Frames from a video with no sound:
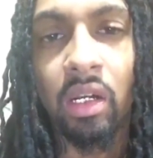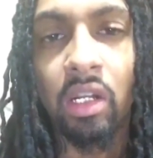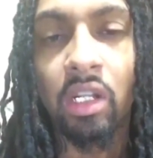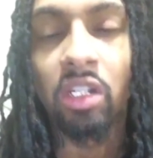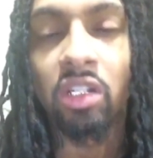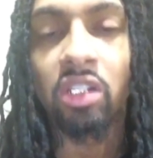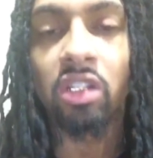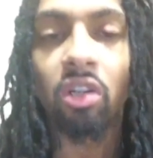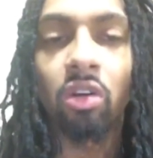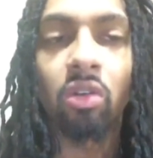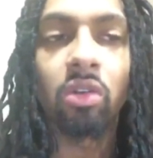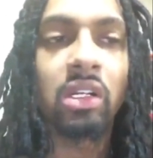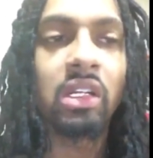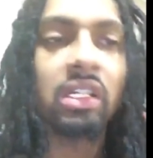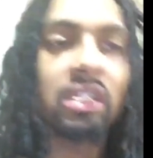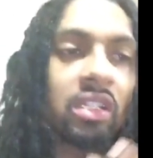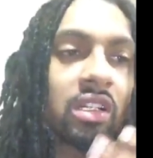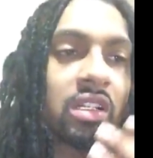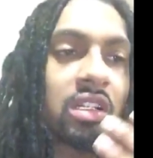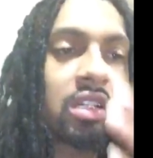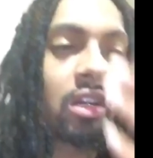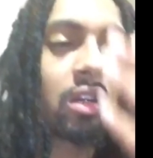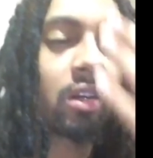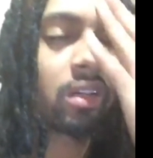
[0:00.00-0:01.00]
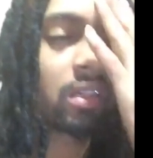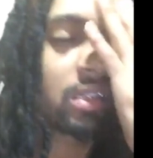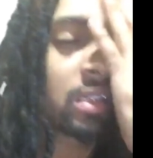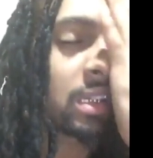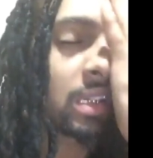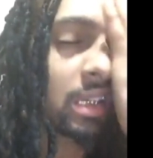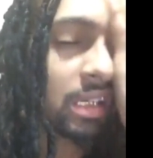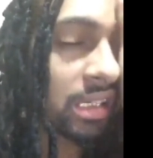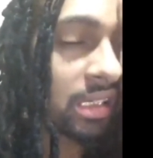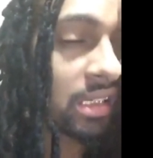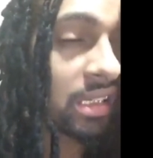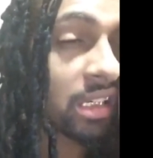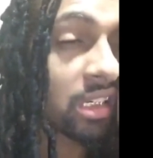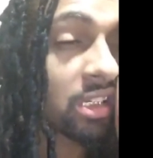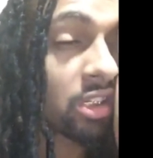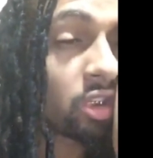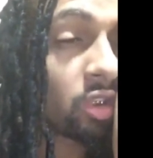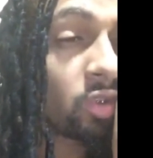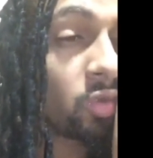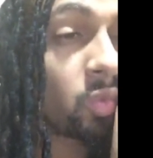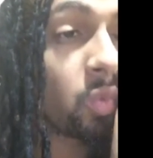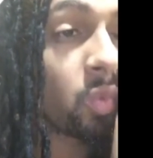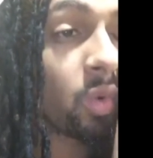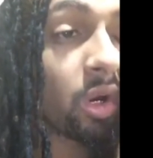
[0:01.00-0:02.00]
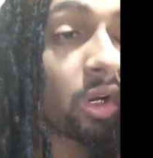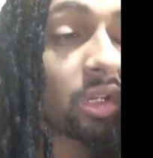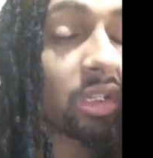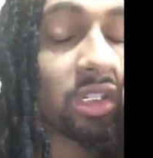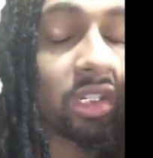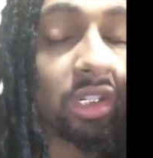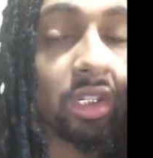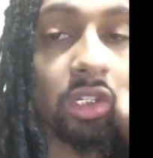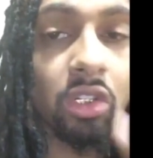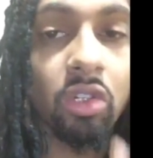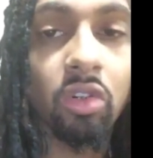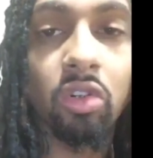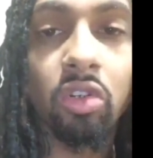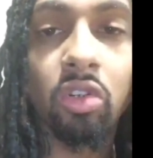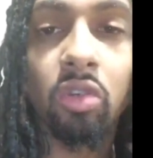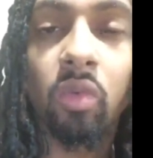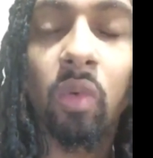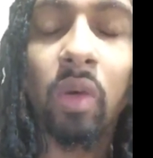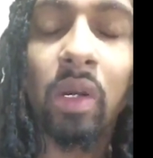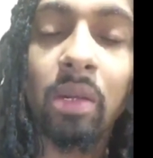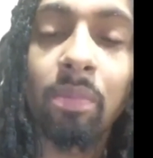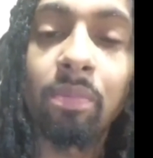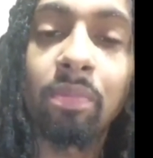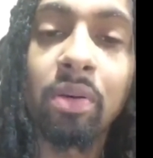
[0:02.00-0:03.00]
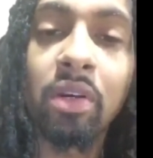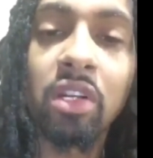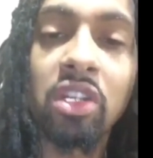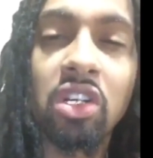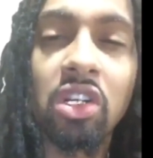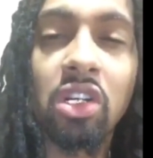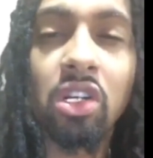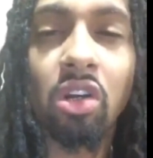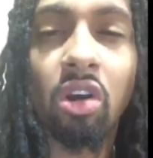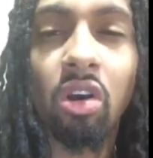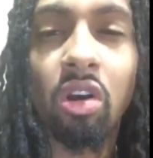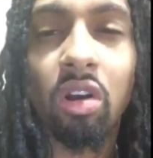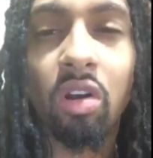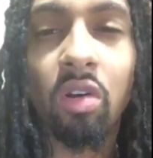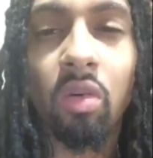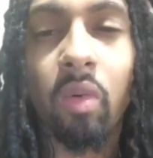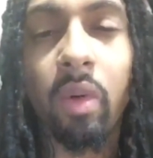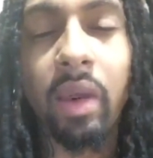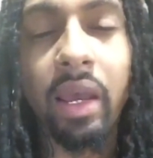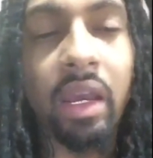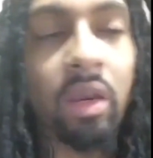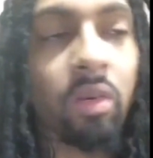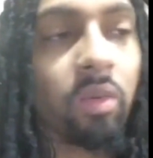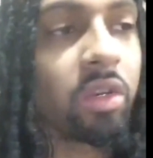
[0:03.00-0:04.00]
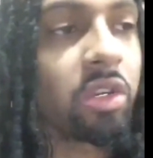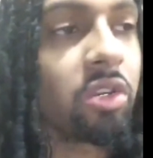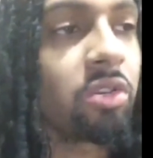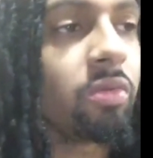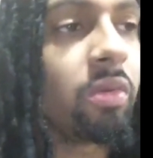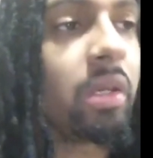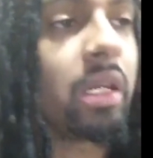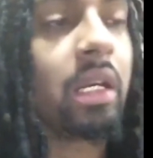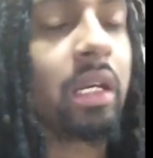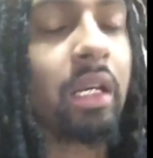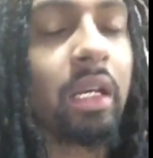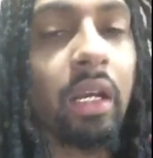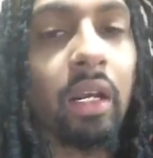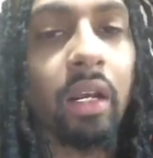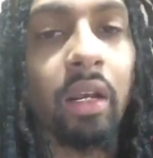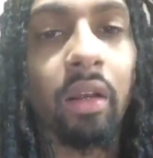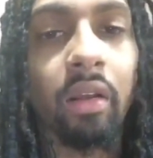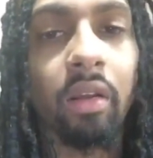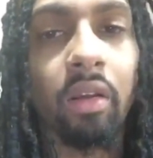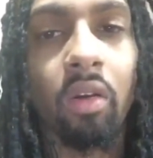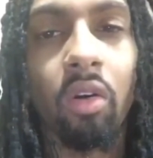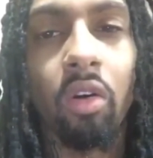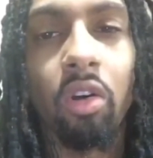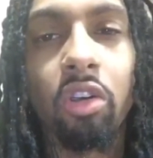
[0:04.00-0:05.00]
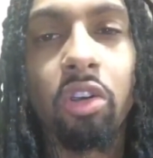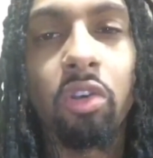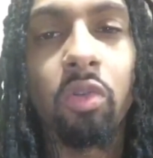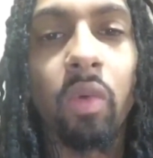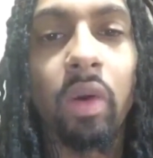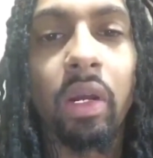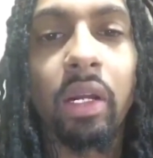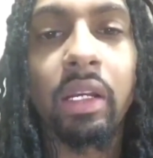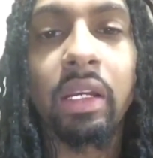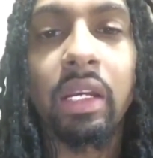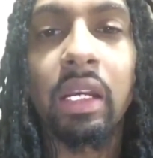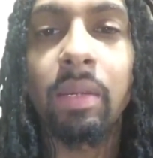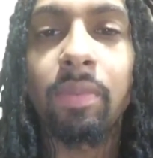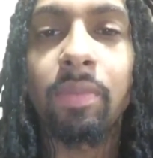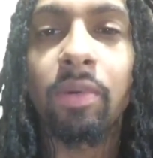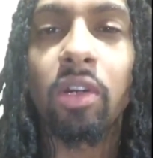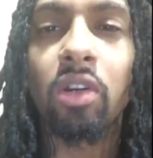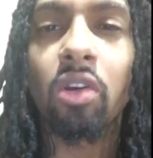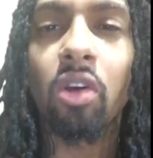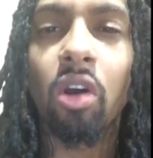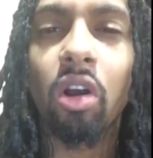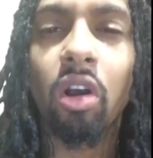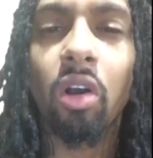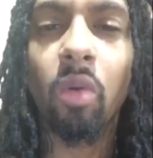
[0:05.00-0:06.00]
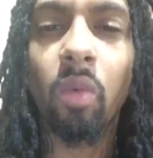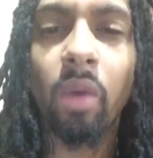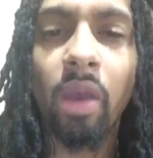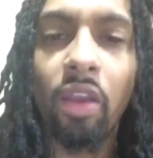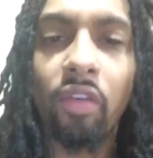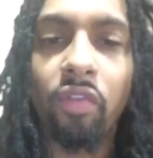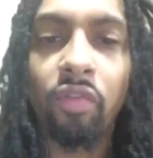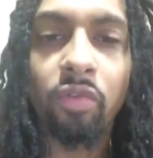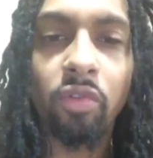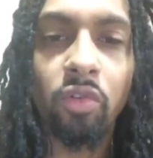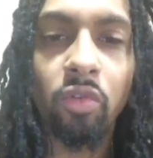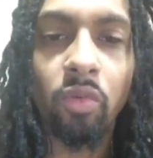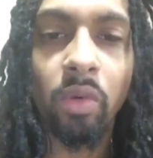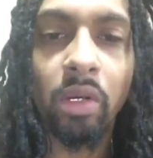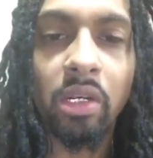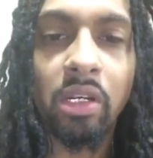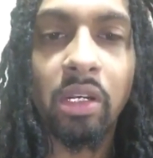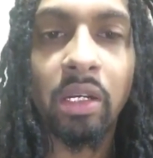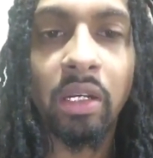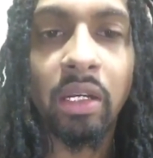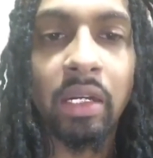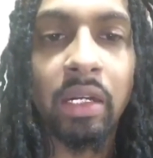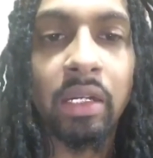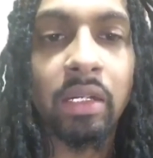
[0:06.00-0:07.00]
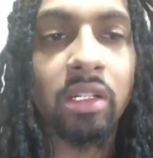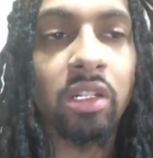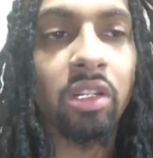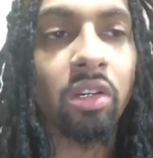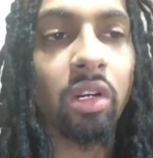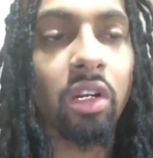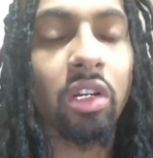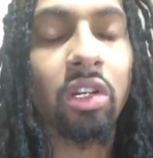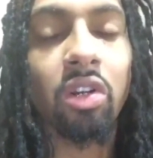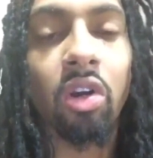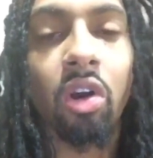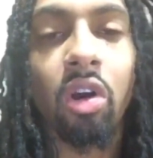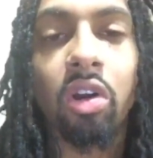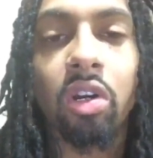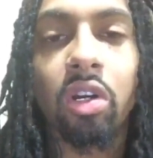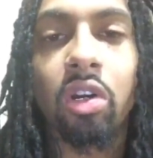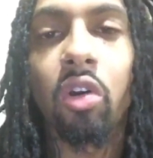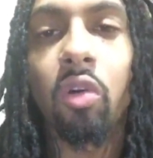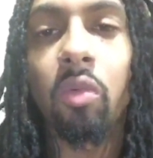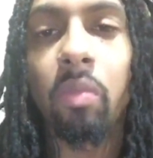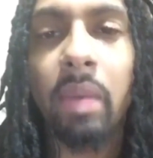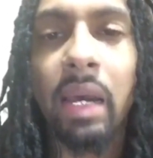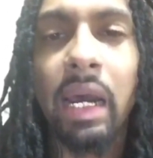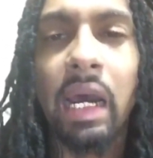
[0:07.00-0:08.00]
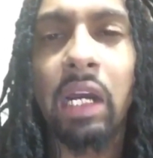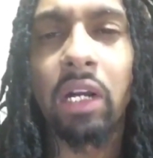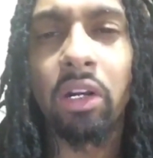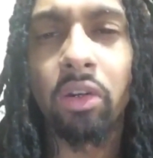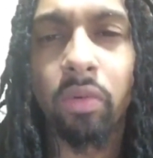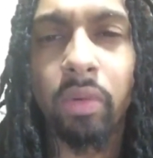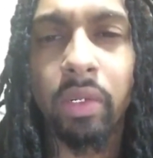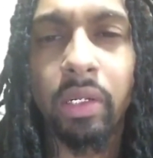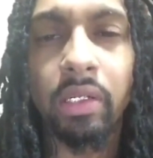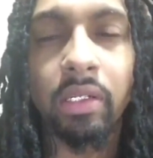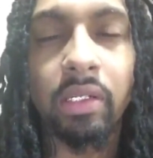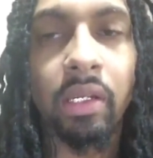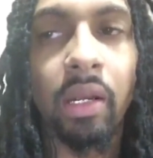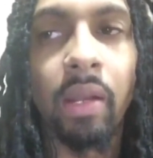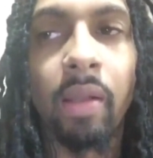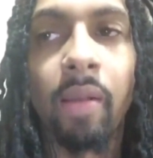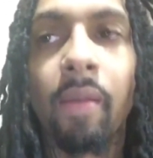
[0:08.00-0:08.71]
So these are certain things that you want to do. You want to put your dog away when you're eating, or you want to keep your dog away from you when you're eating, so the dog know boundaries.